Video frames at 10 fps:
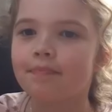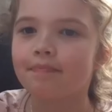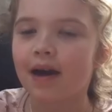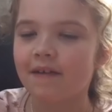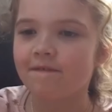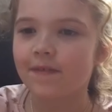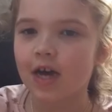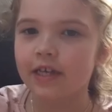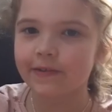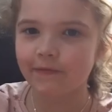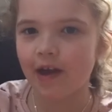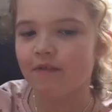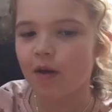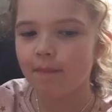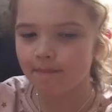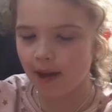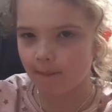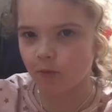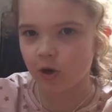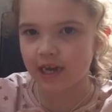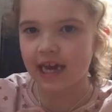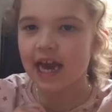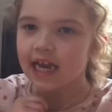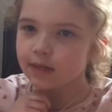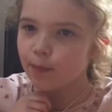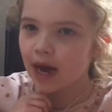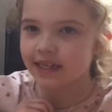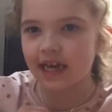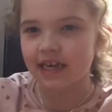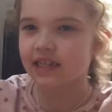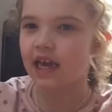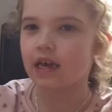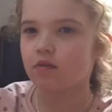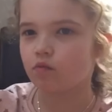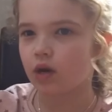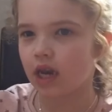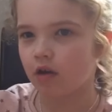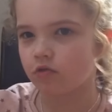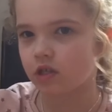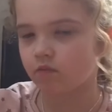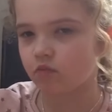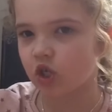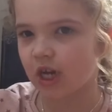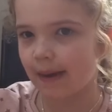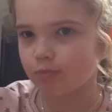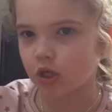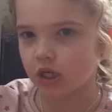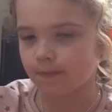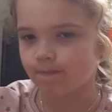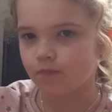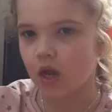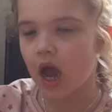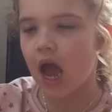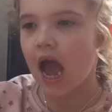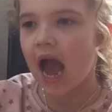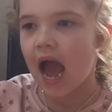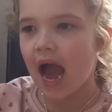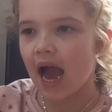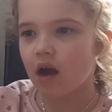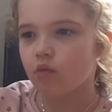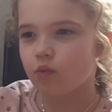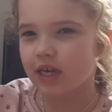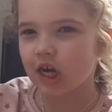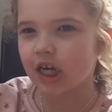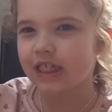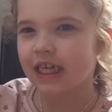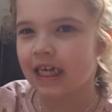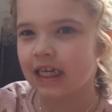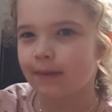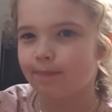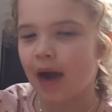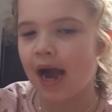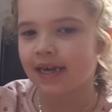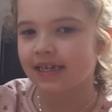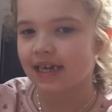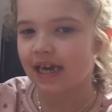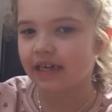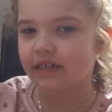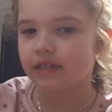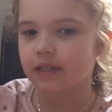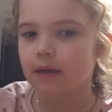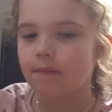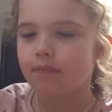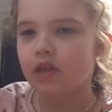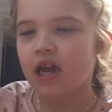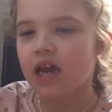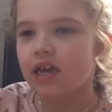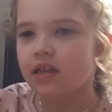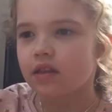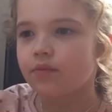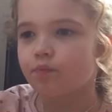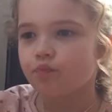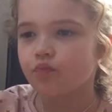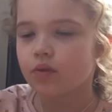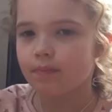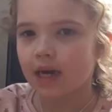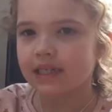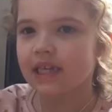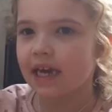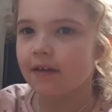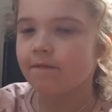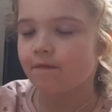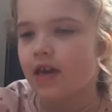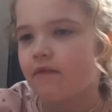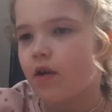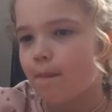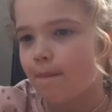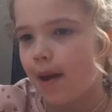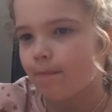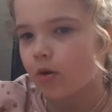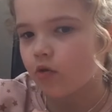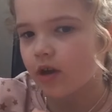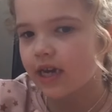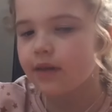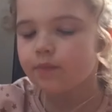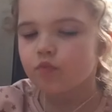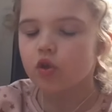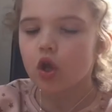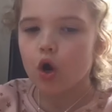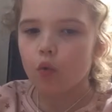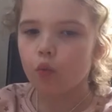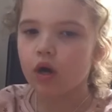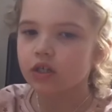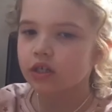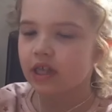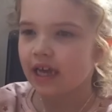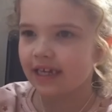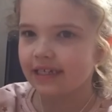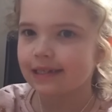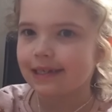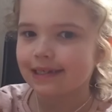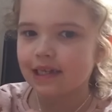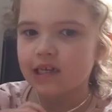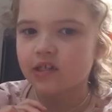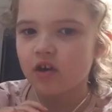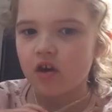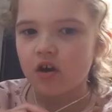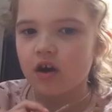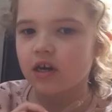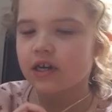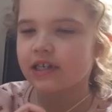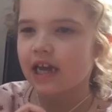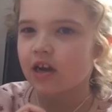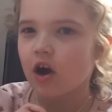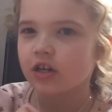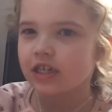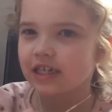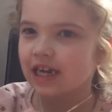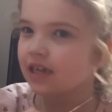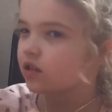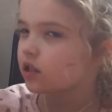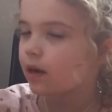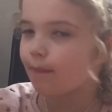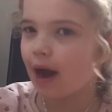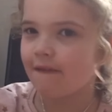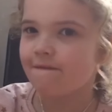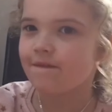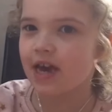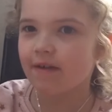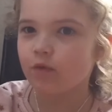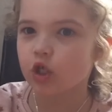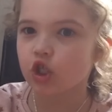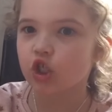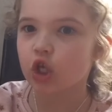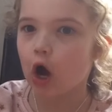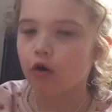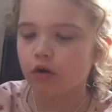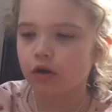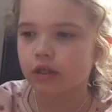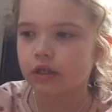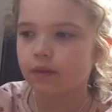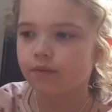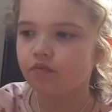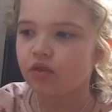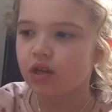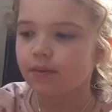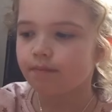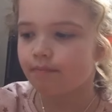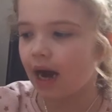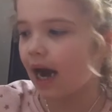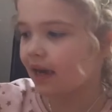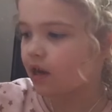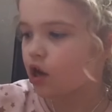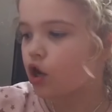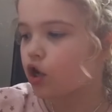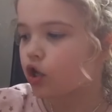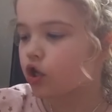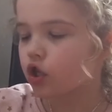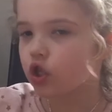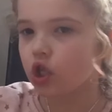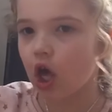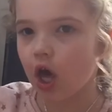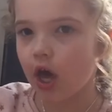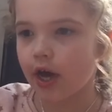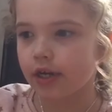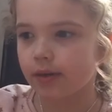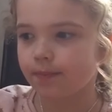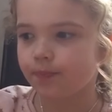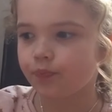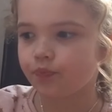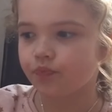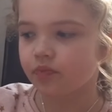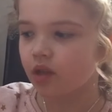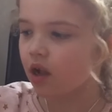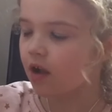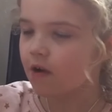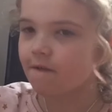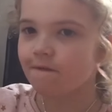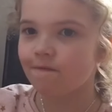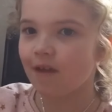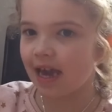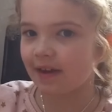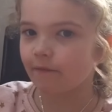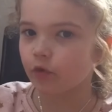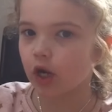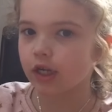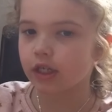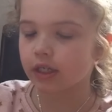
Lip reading: My first favourite memory is pancake day when I was in reception. We got eat pancakes. My second favourite memory was the Easter disco because I got to dance to my favourite songs. My third favourite